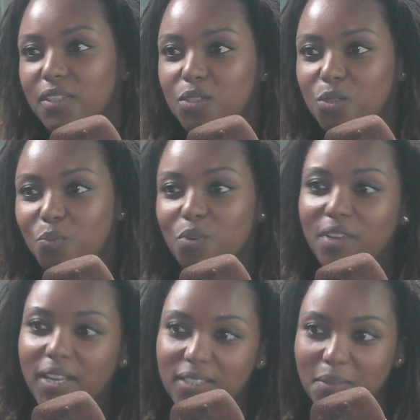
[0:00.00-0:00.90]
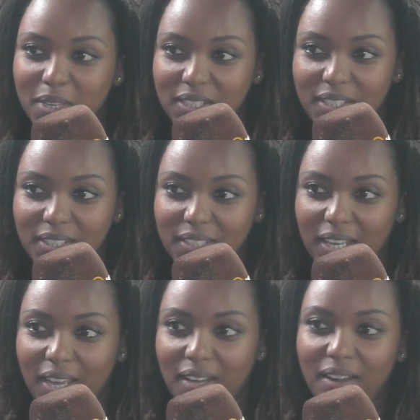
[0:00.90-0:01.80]
to provide the medical
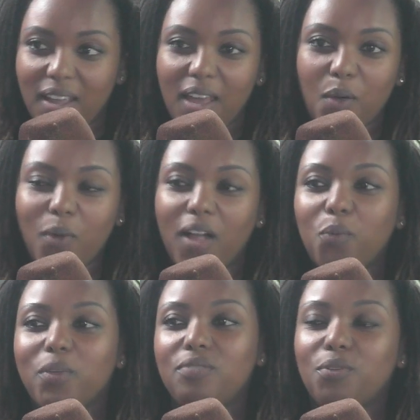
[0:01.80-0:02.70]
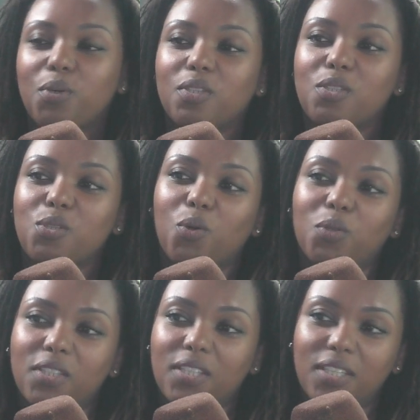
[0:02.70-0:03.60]
care while we focus
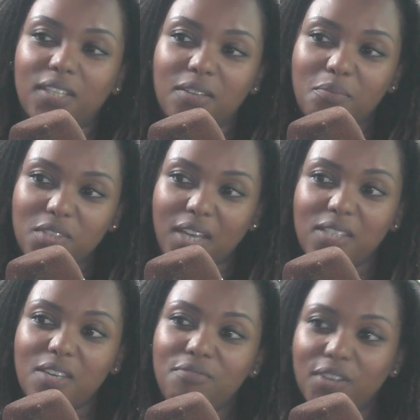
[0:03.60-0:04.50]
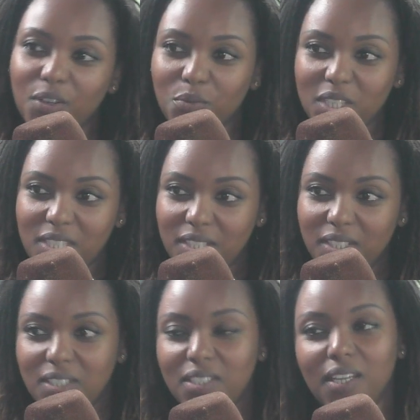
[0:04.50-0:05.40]
on the scientific
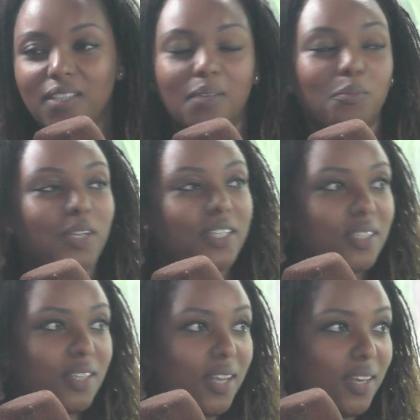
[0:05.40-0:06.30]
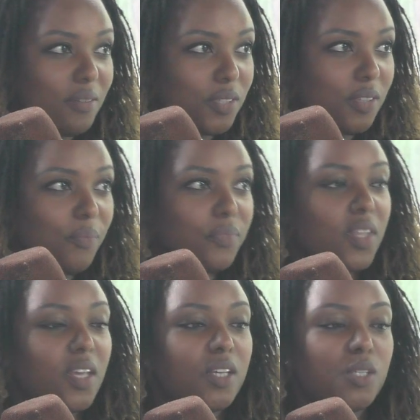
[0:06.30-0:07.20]
research at the molecular level.
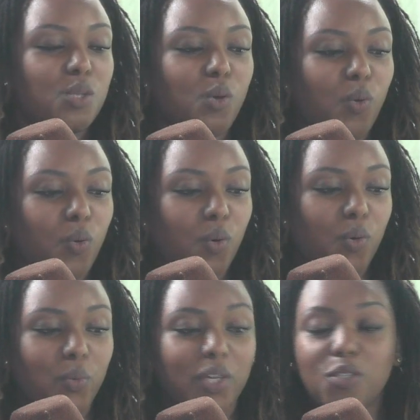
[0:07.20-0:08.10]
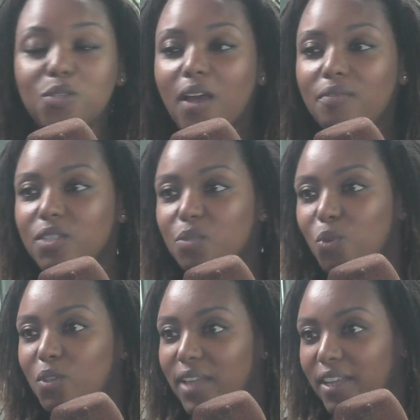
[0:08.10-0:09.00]
So we also have a
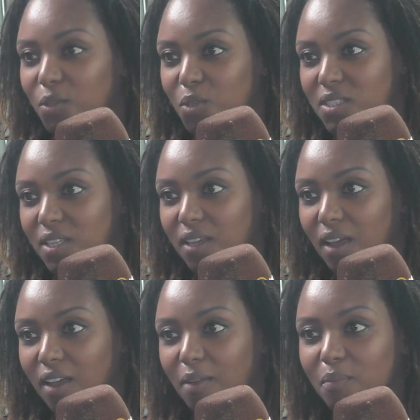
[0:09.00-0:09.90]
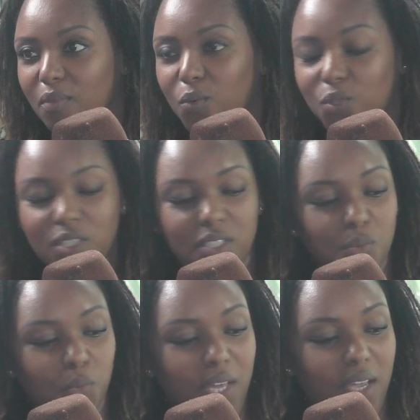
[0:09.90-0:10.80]
small diagnostic arm, which is
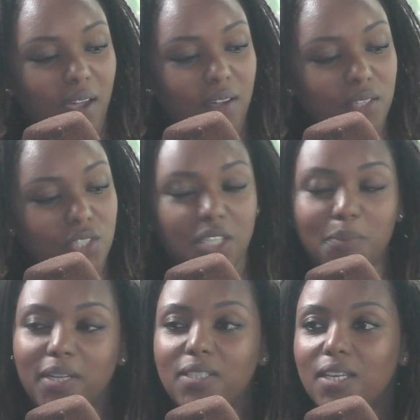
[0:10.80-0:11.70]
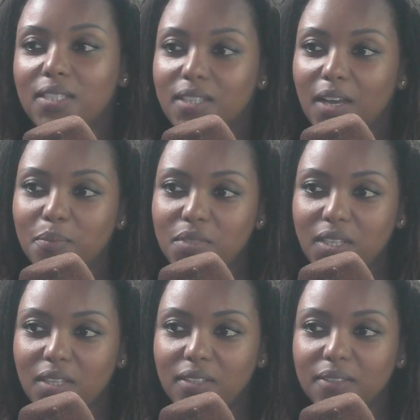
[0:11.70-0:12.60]
where our Sheba test comes
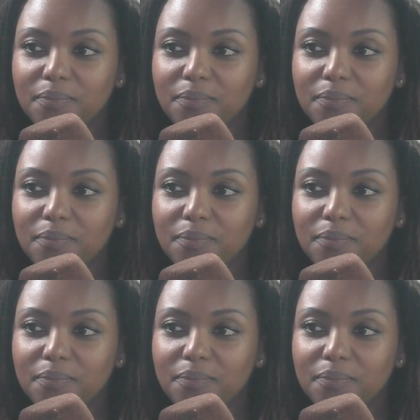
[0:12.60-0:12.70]
in.